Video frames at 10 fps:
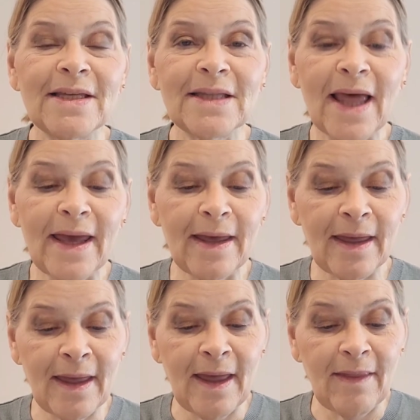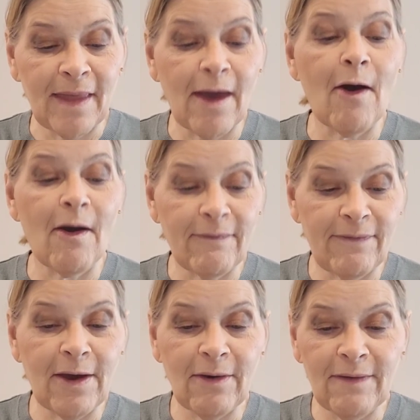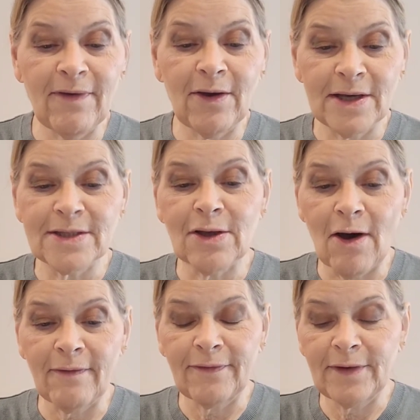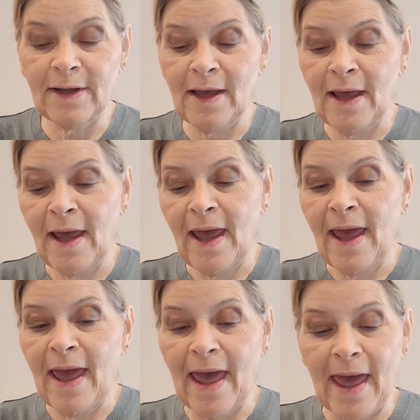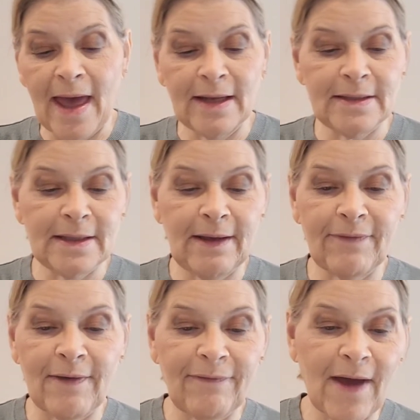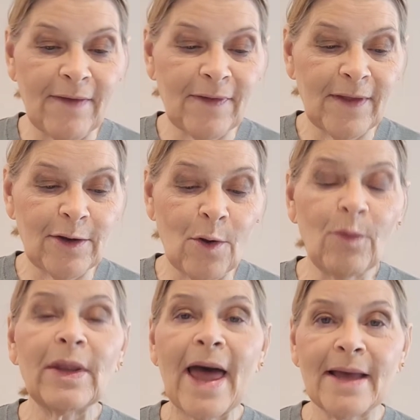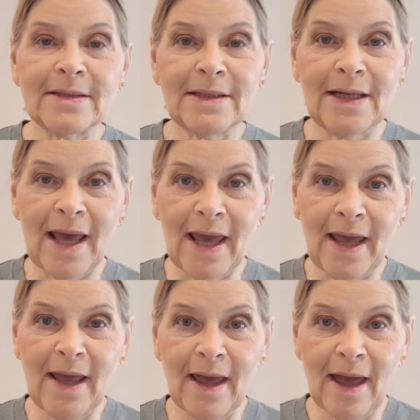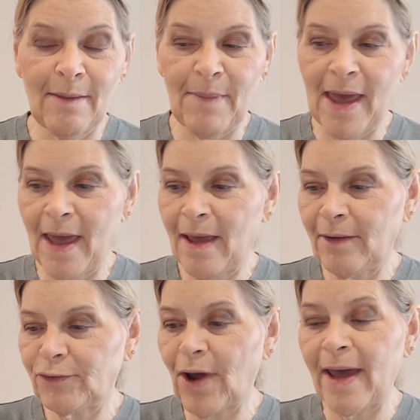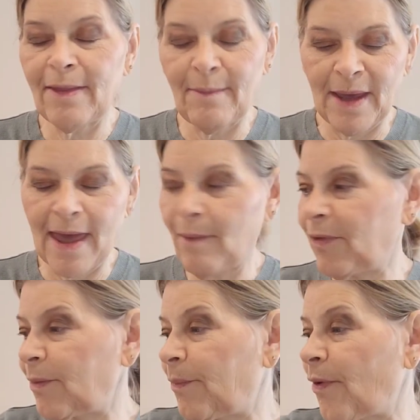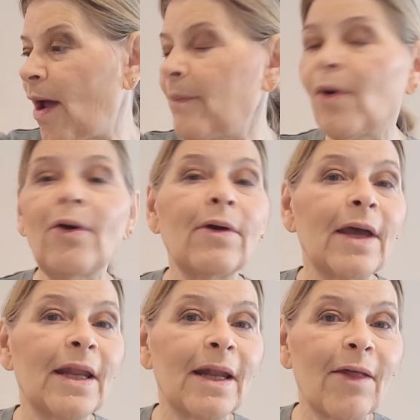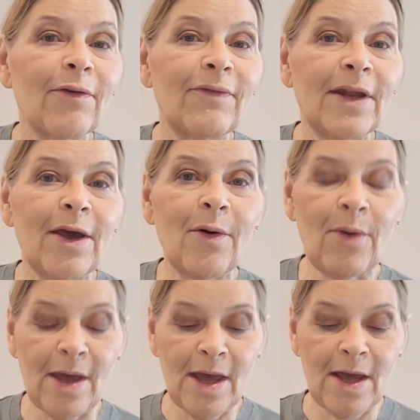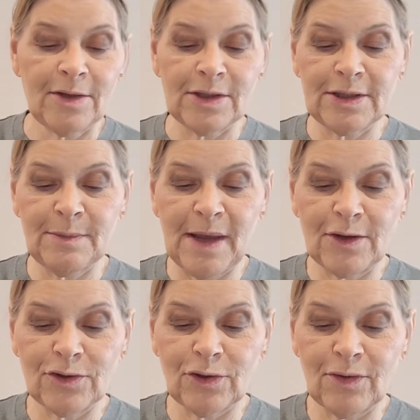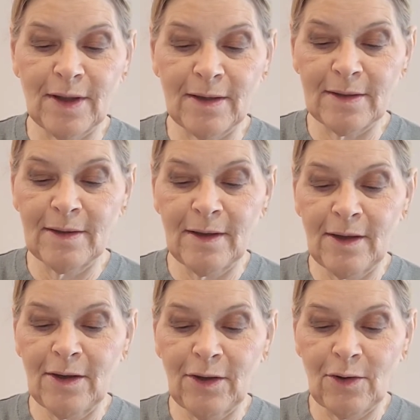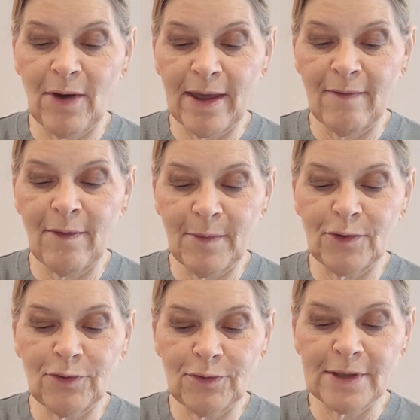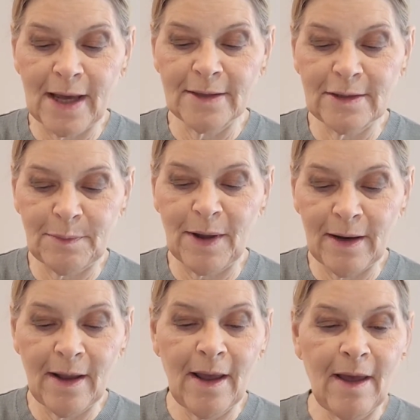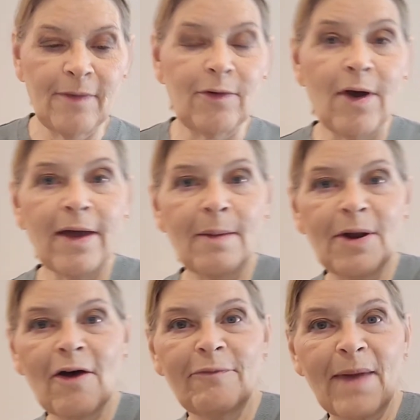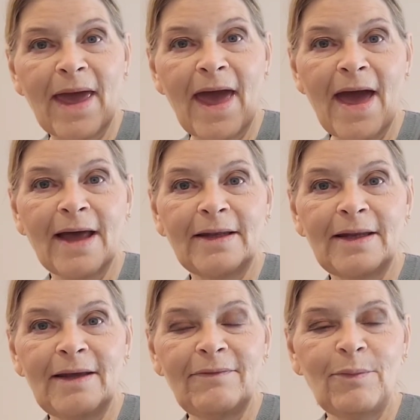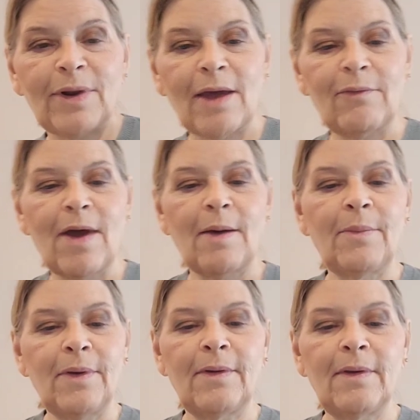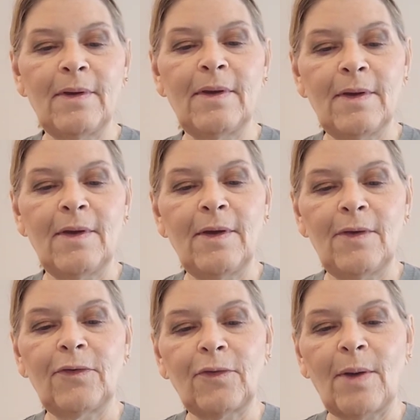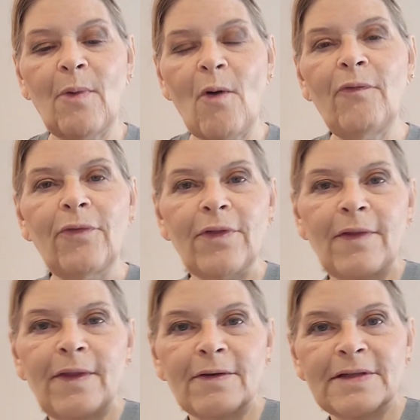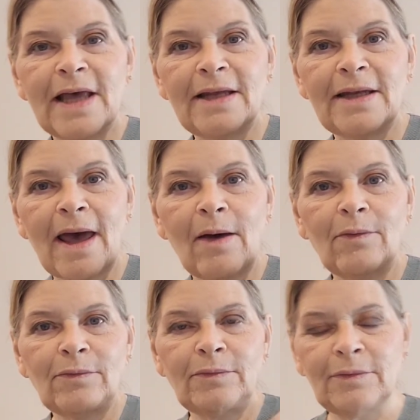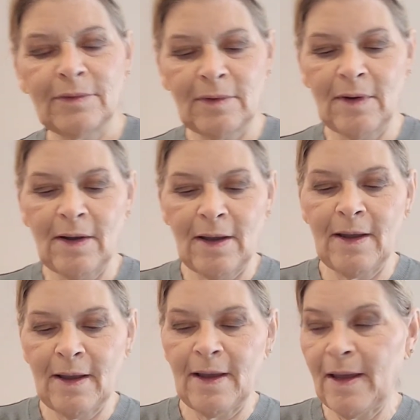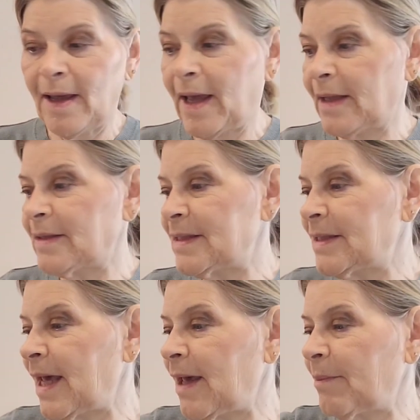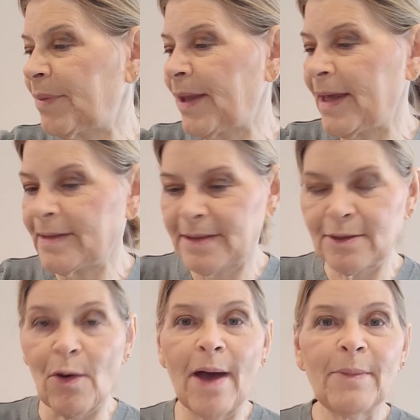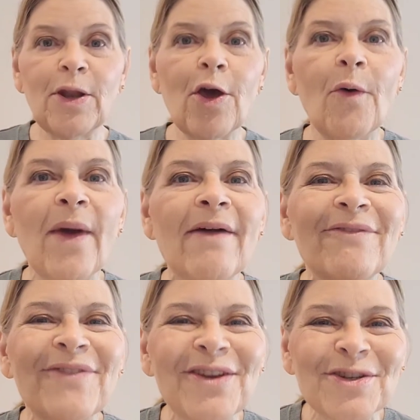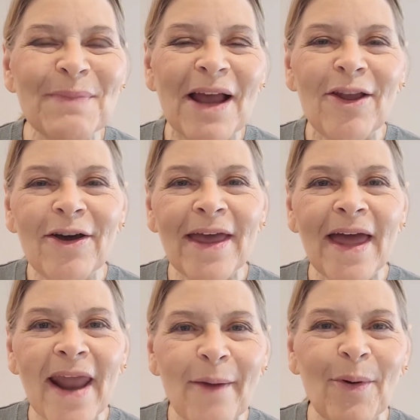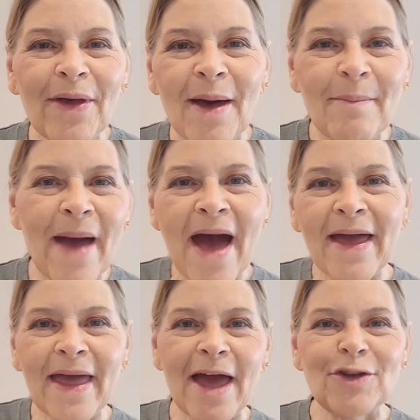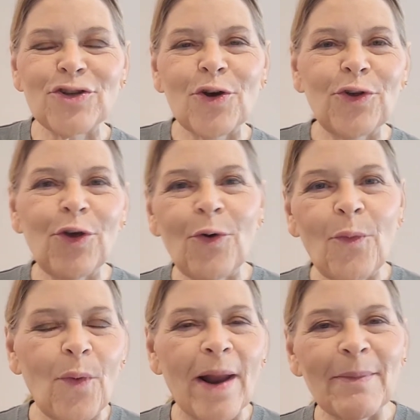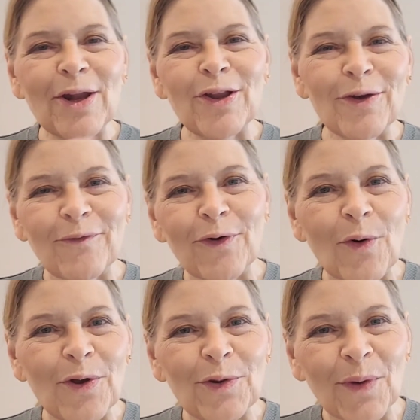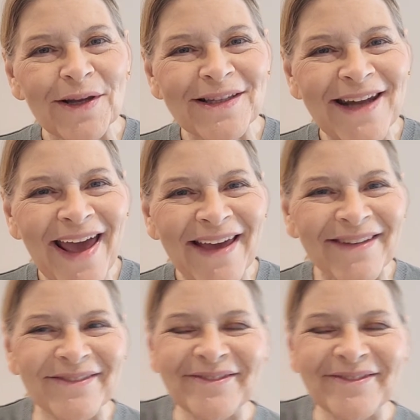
is like. They are very, very soft. And if I find that they don't last today, I may try them again with a primer in another video, just to make sure that, you know, I give them a true test. But they're not coming off my hand, even when I rub. So I'm hopeful that they'll set down and stay in place. So I'm going to go away and finish my look, and I will come back and show you what I'm going to look for going to work today.